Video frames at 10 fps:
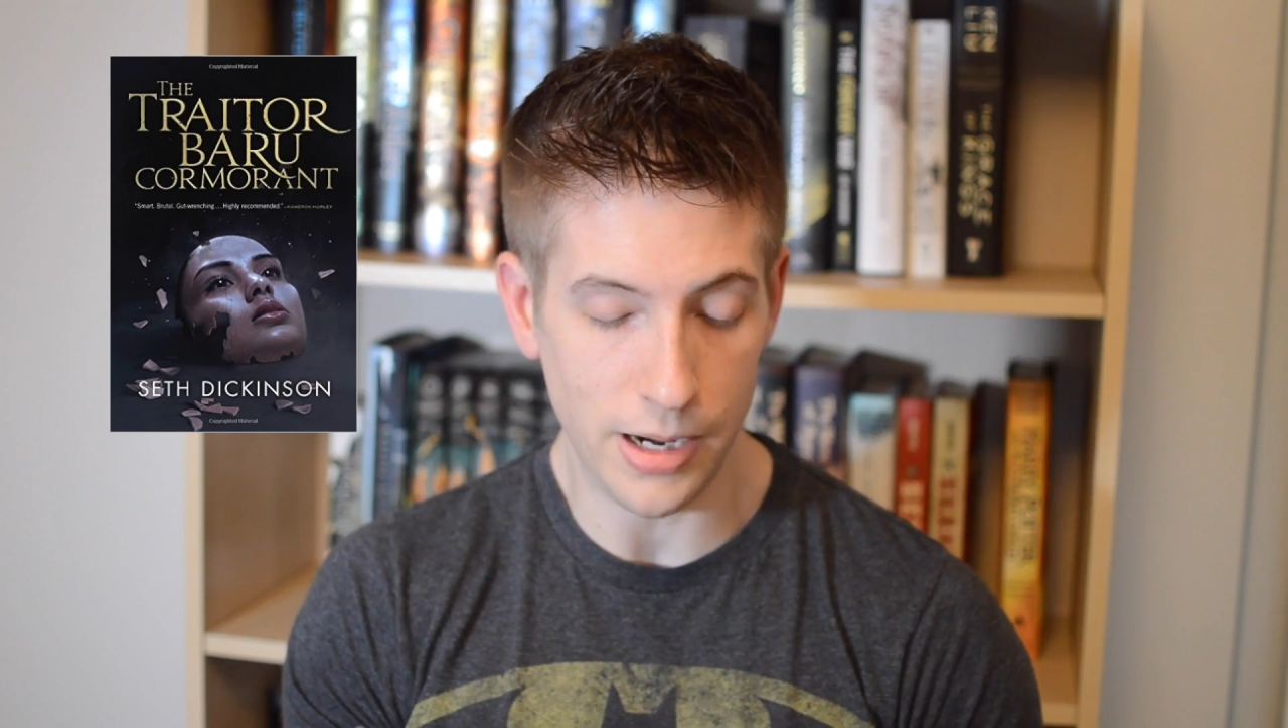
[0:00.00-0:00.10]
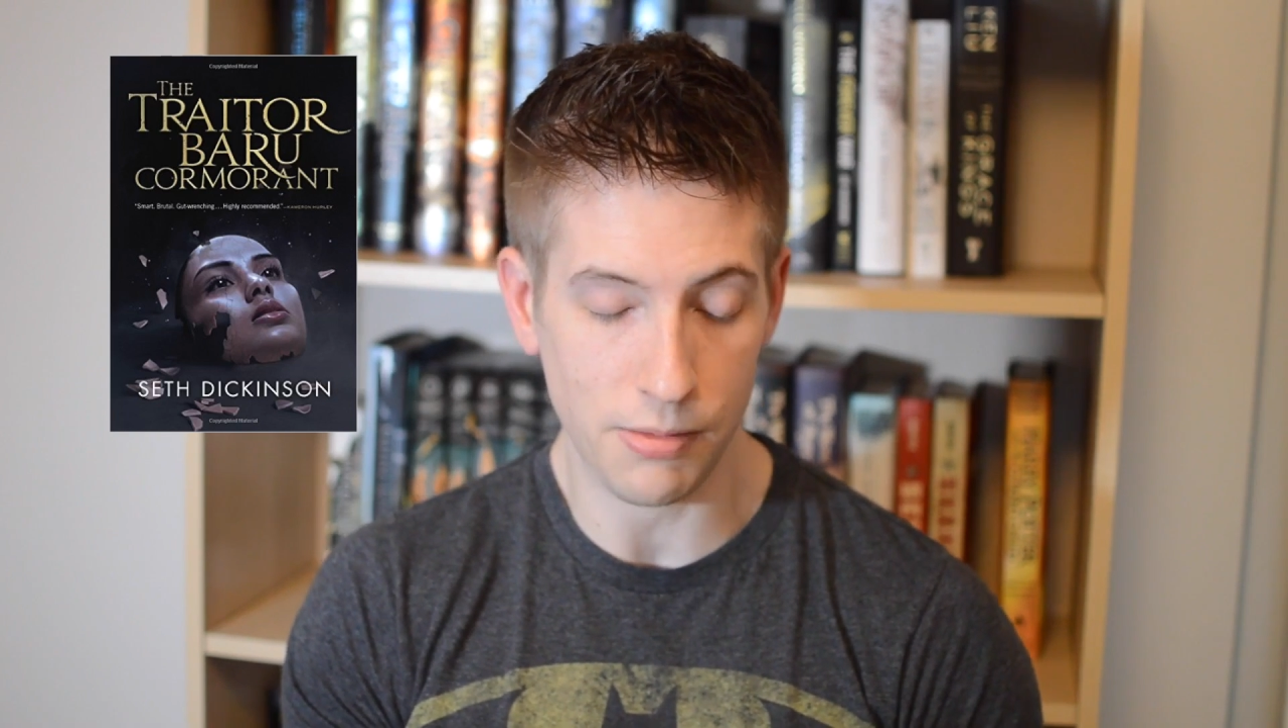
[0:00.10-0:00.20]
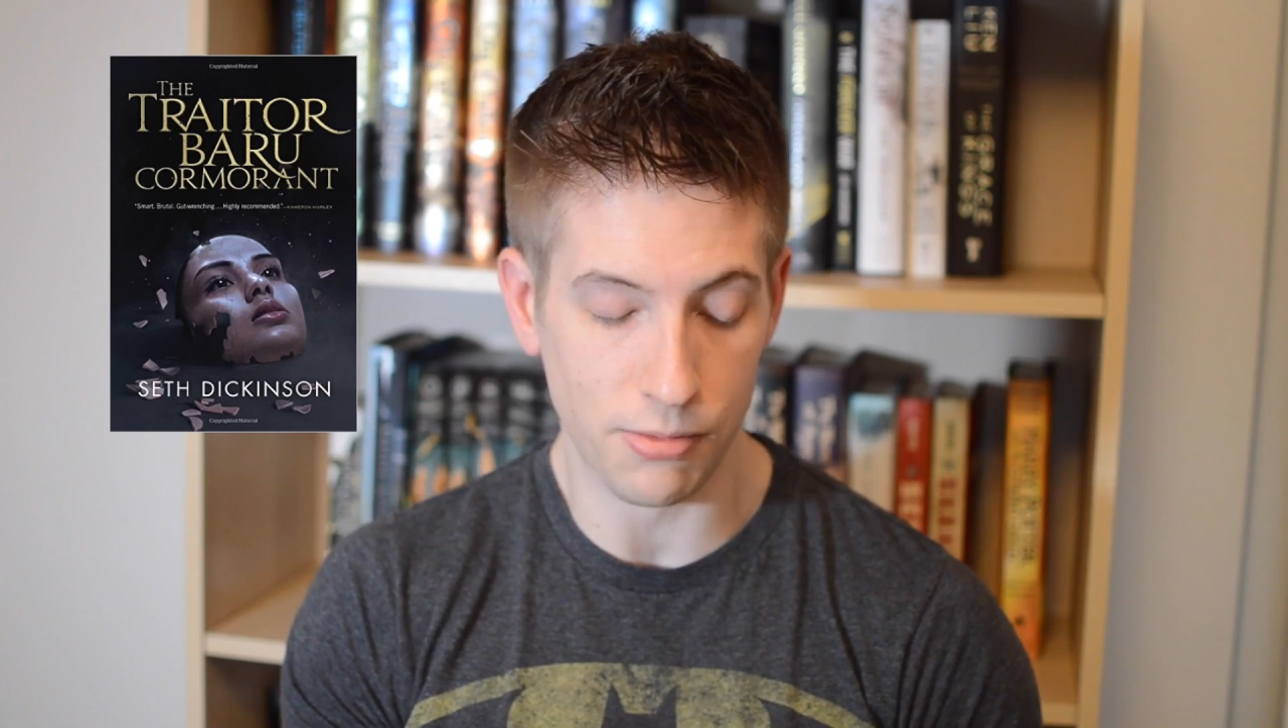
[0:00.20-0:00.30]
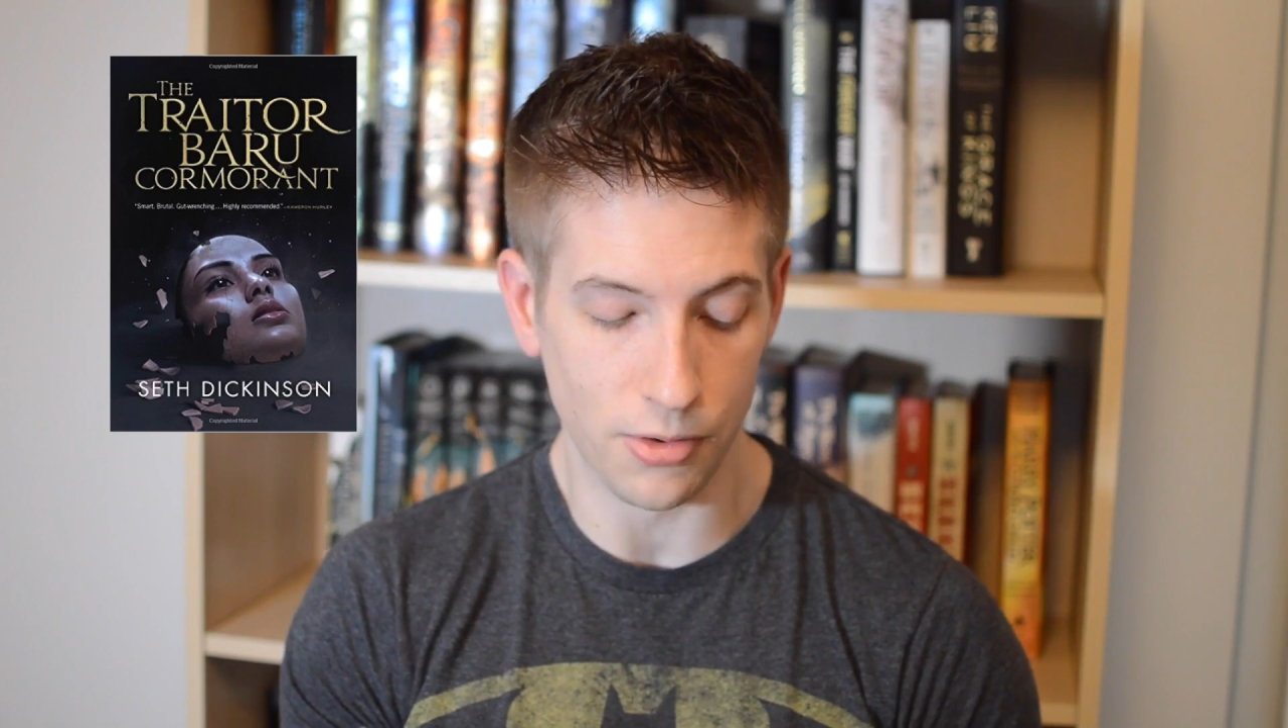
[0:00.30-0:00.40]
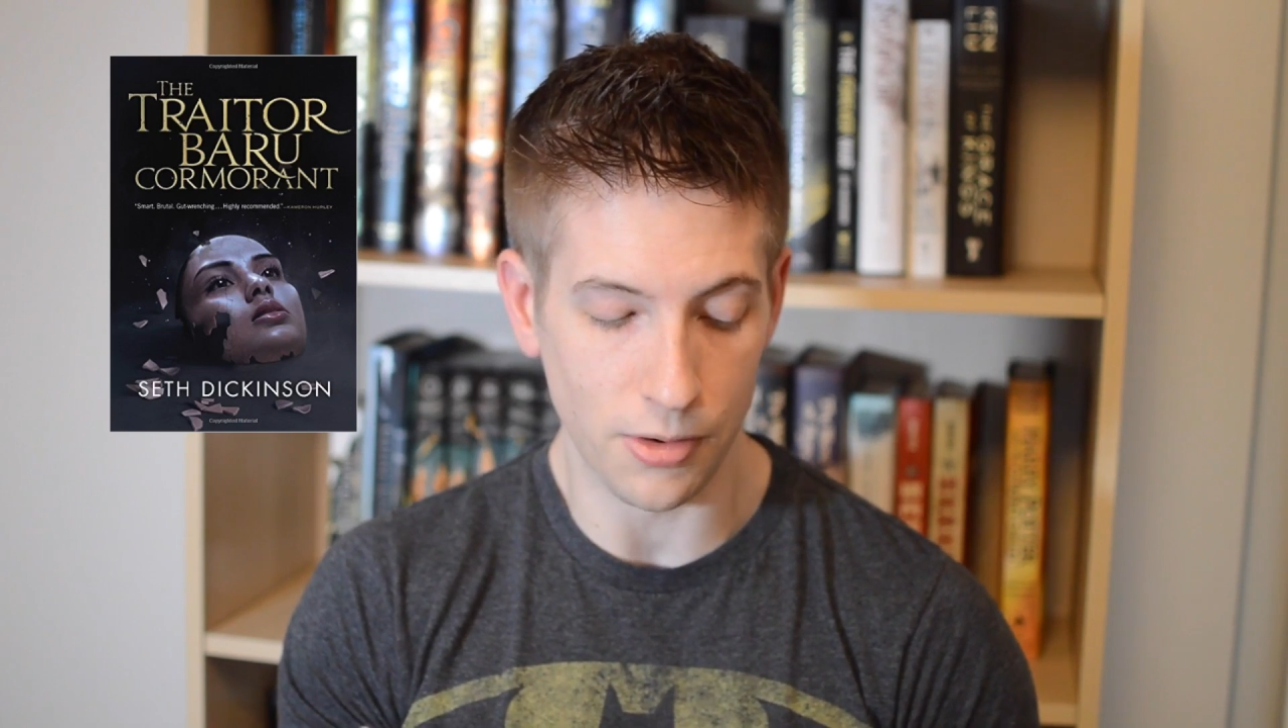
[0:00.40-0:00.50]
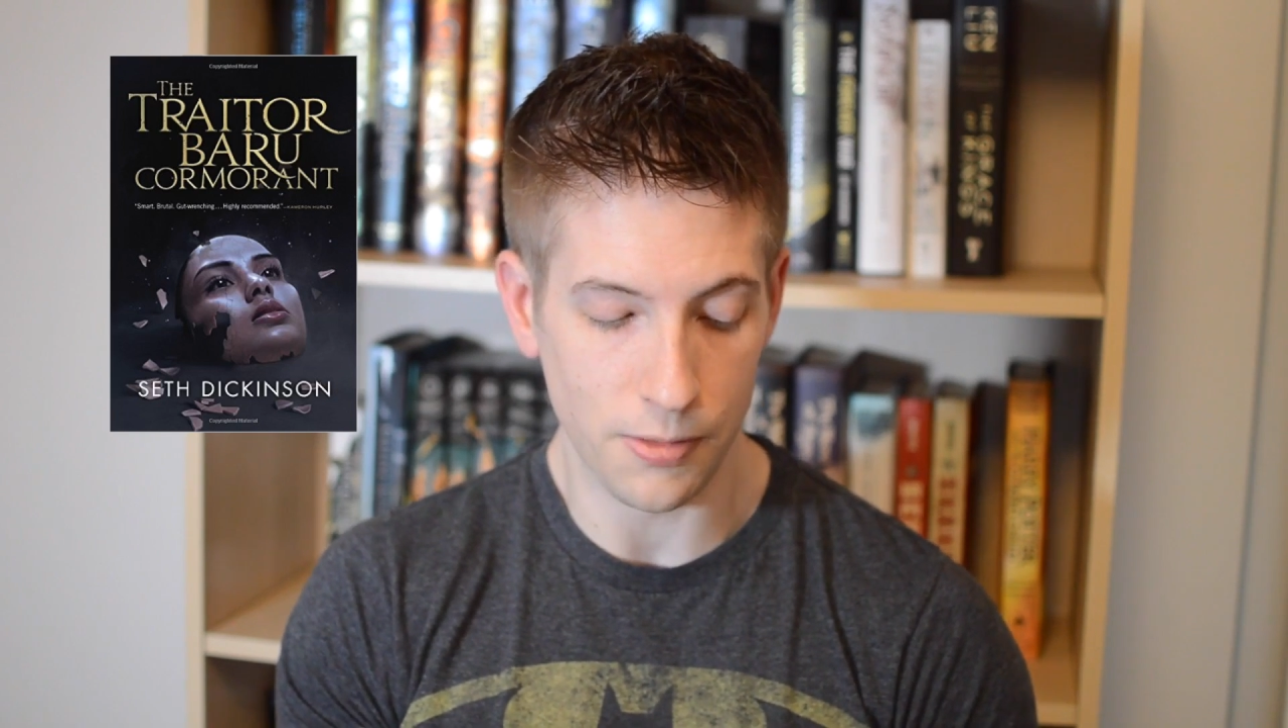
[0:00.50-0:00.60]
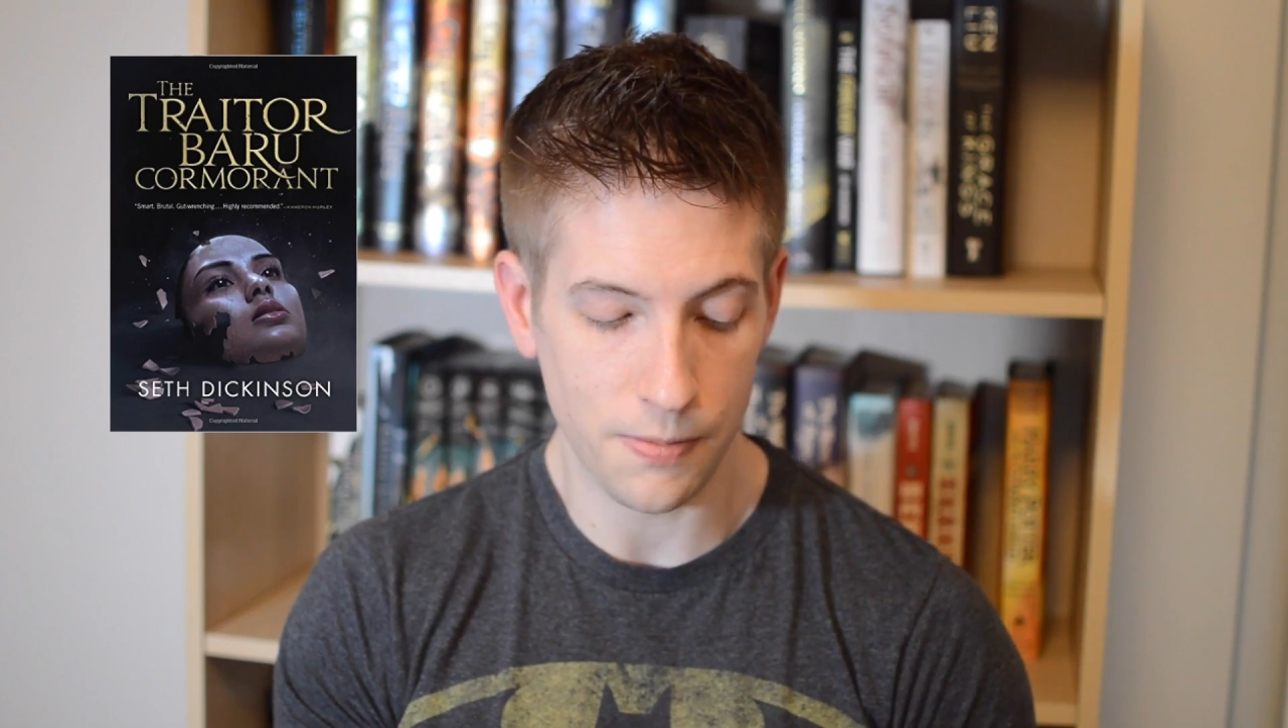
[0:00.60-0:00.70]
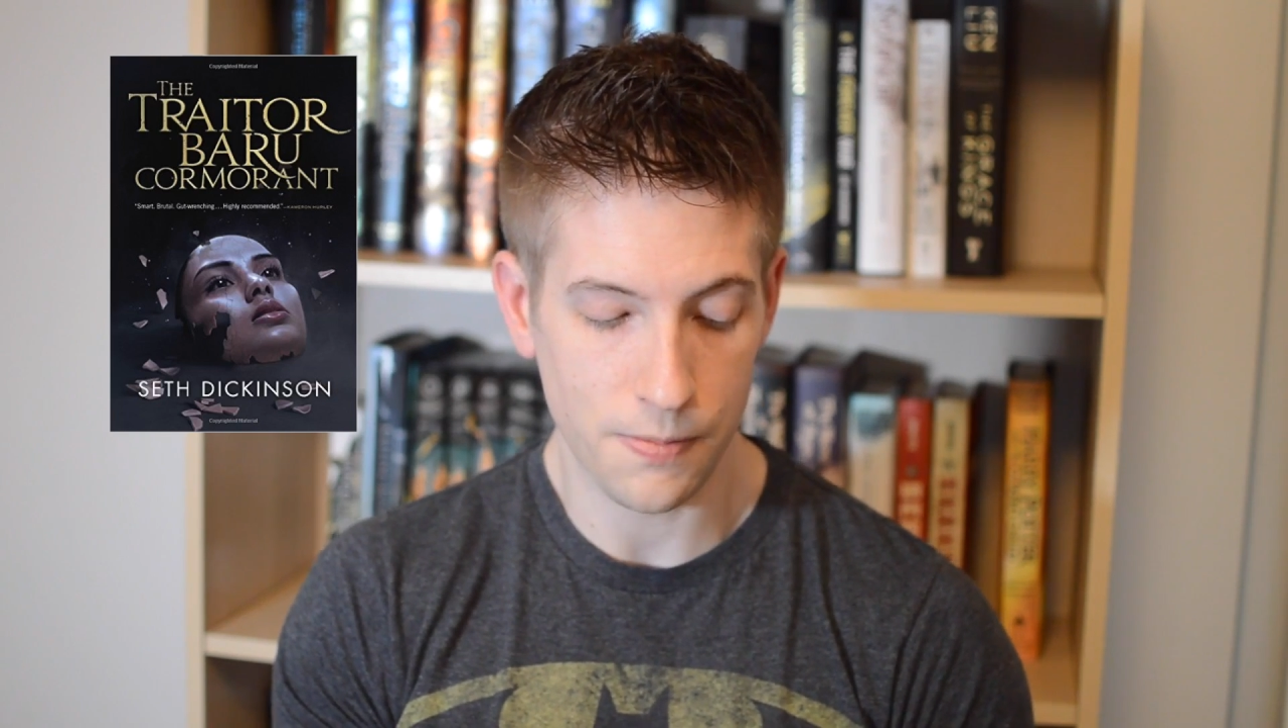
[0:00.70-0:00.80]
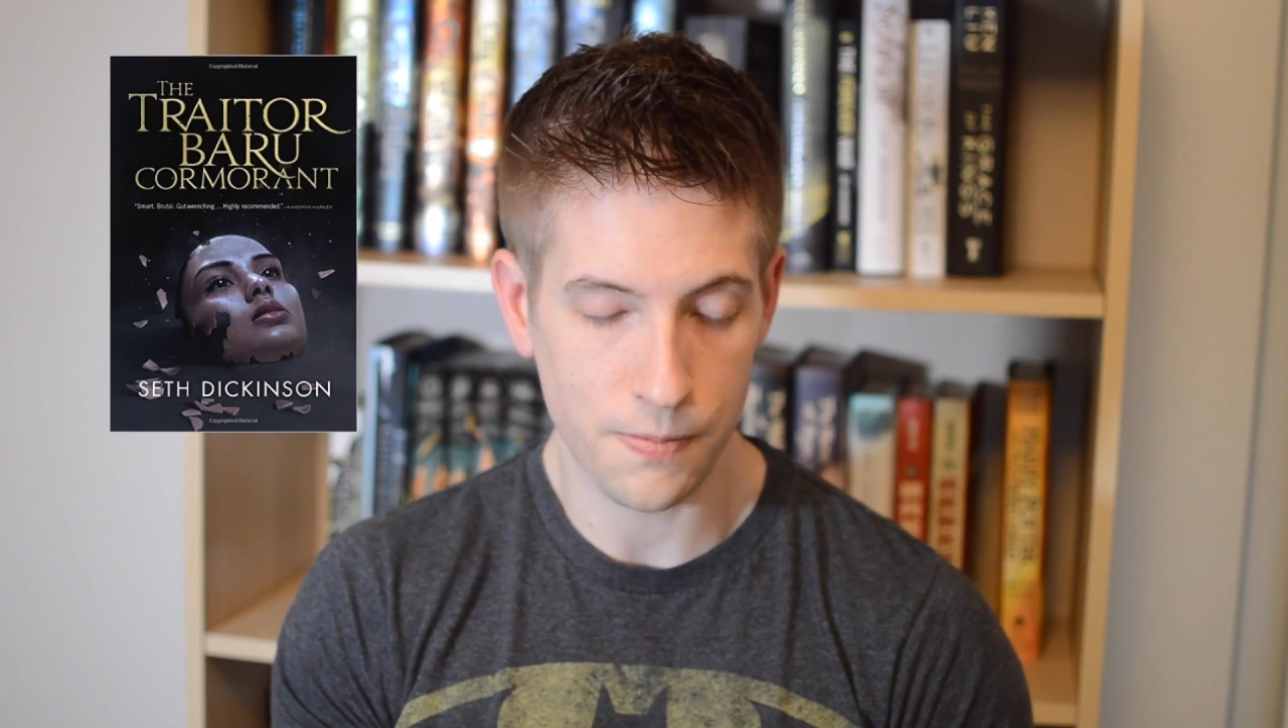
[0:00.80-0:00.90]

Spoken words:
paid in full.